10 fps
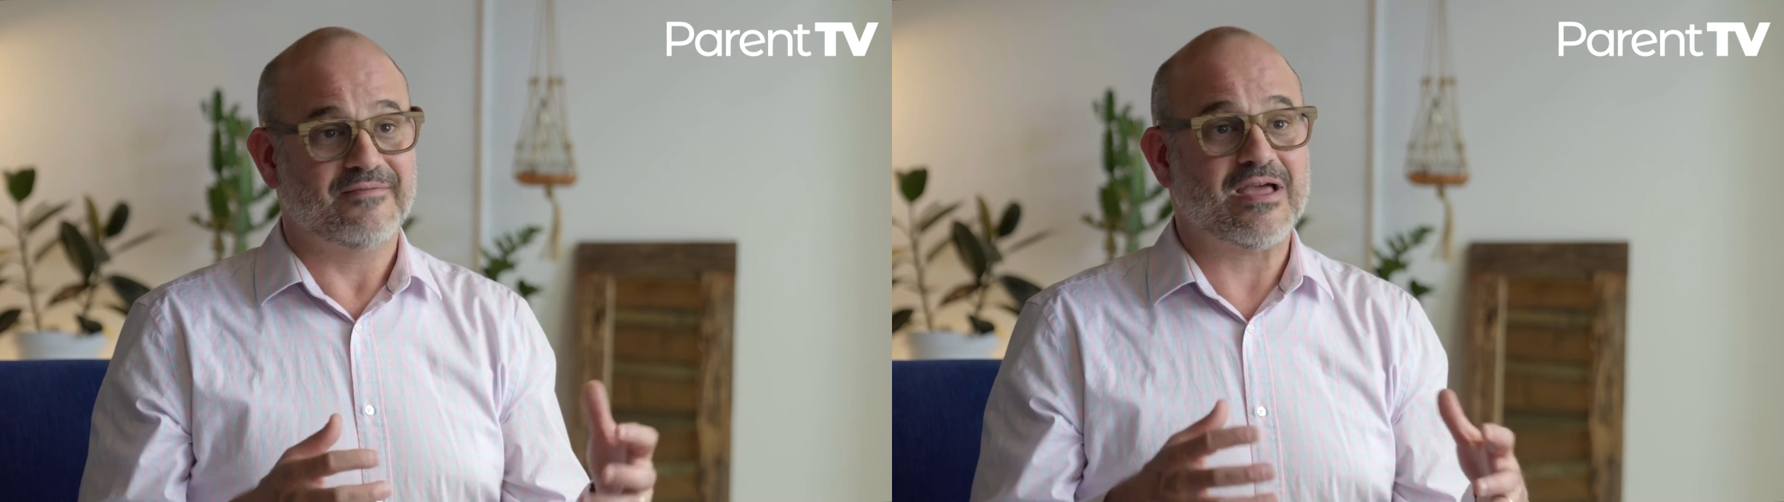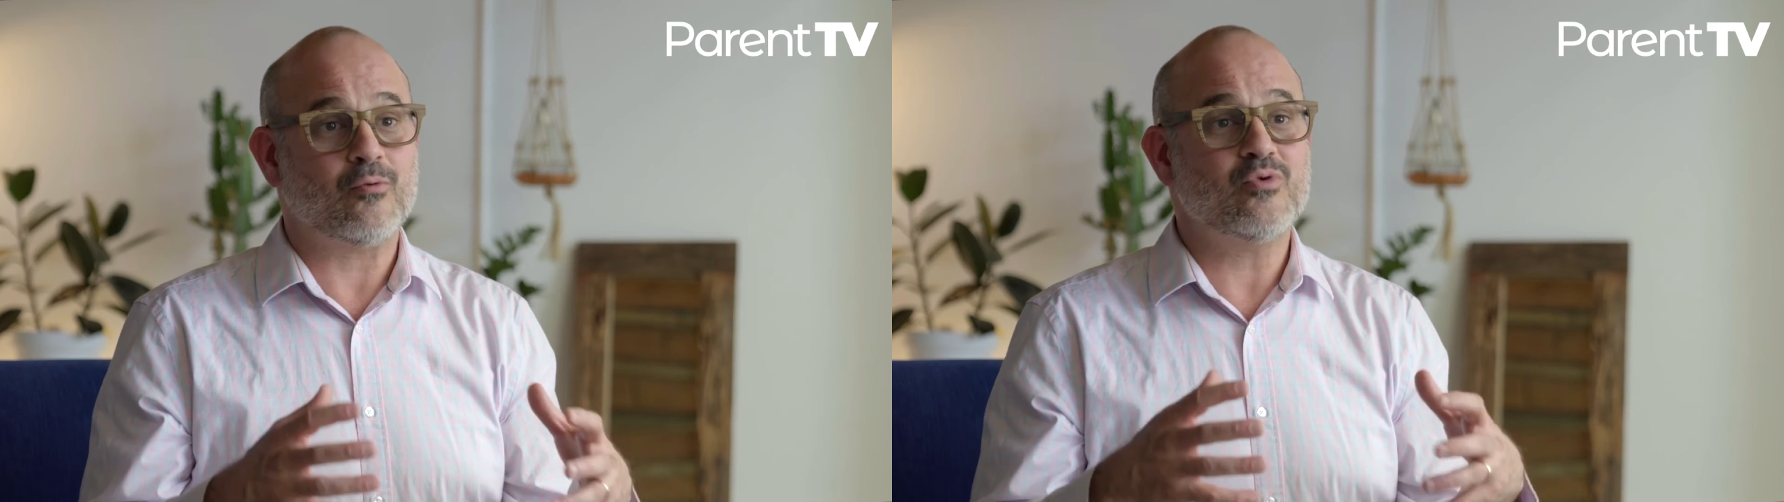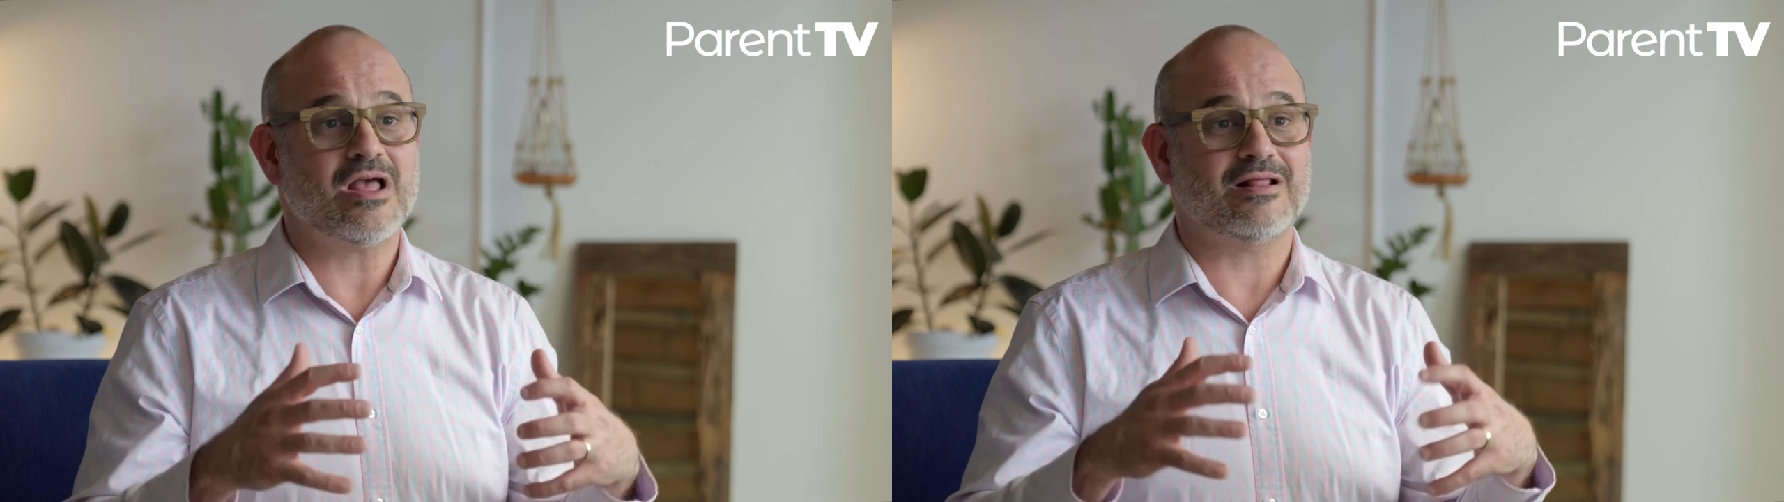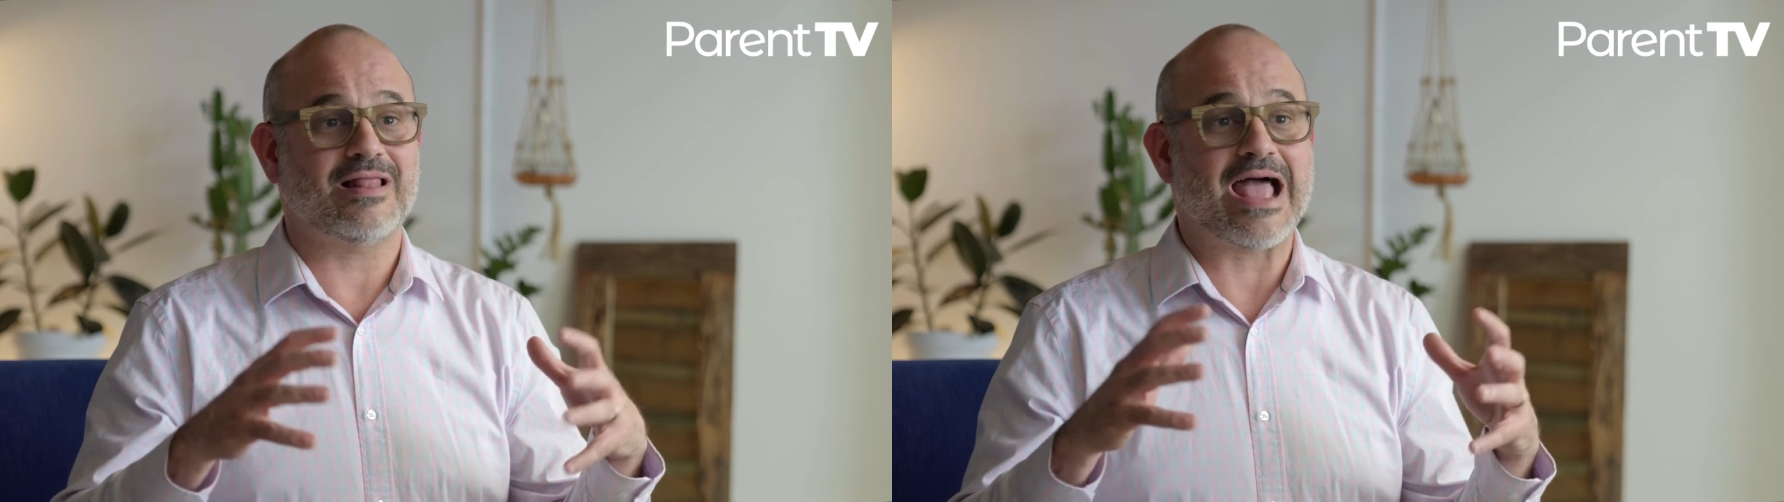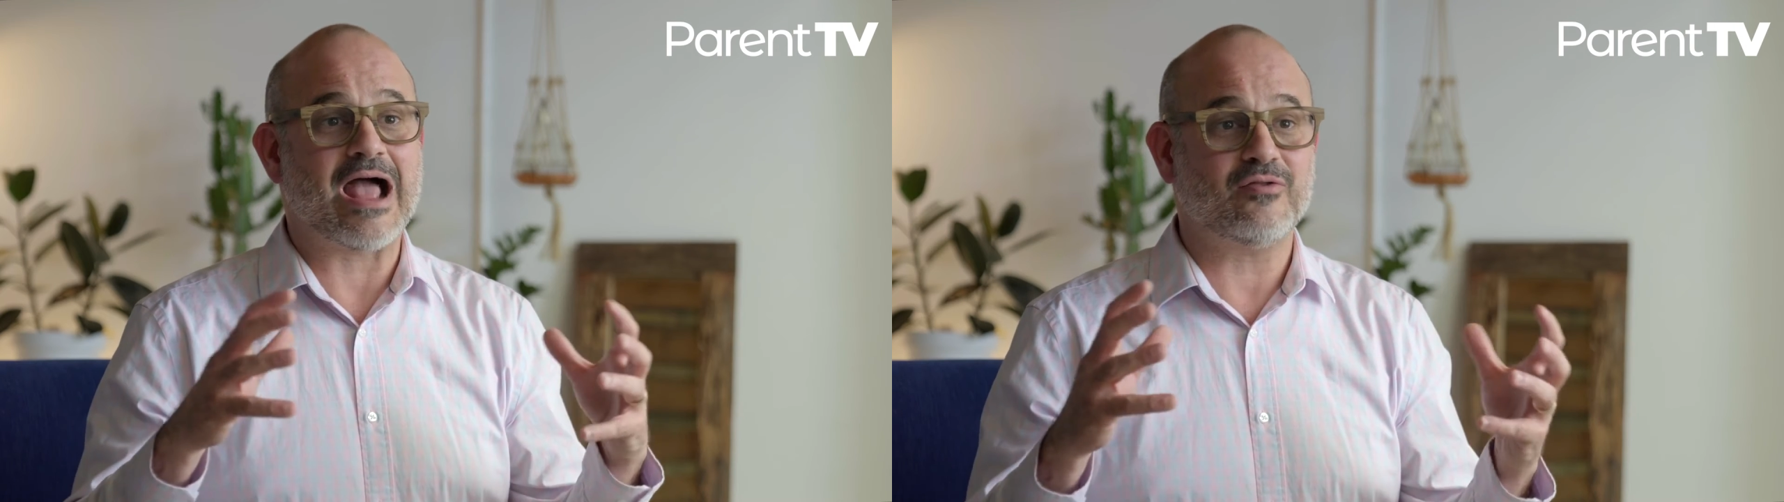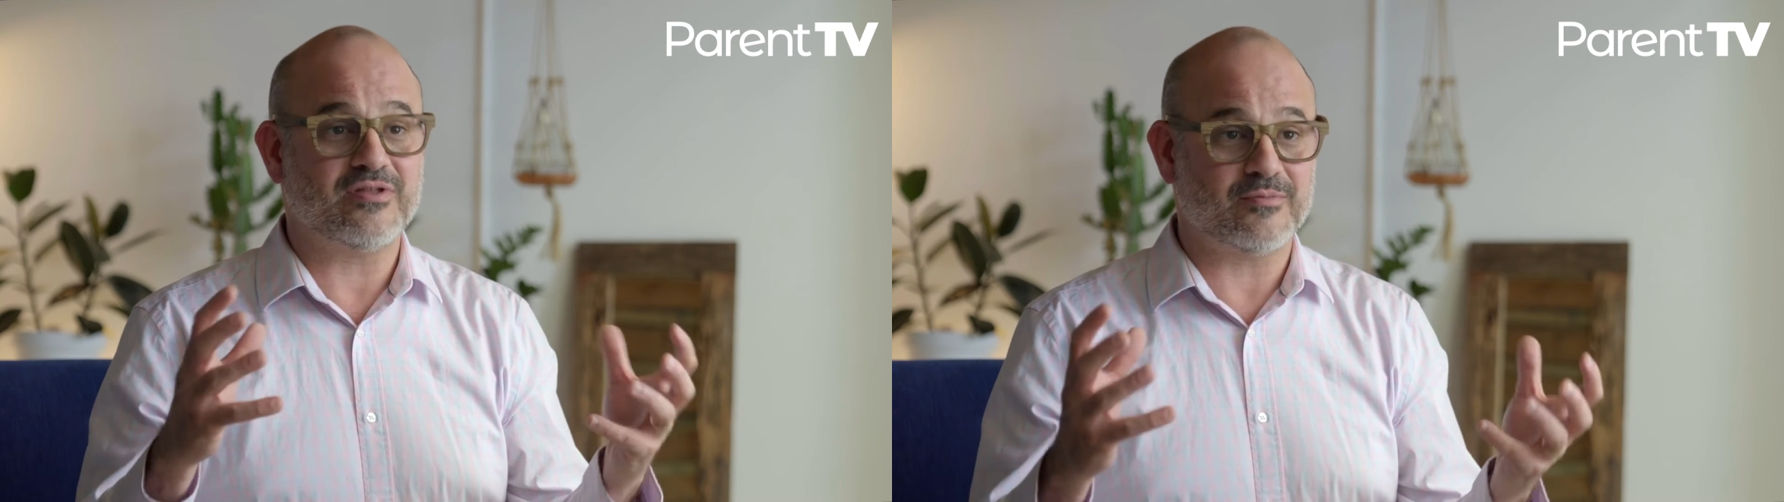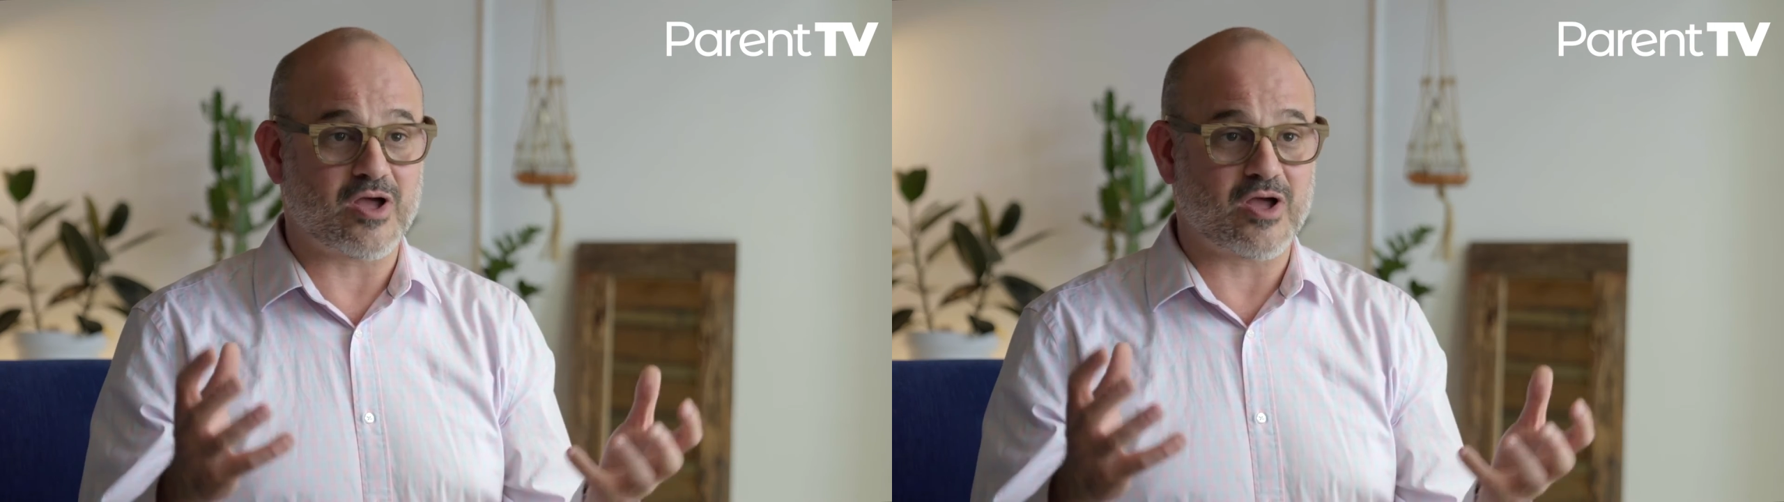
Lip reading: That we allow them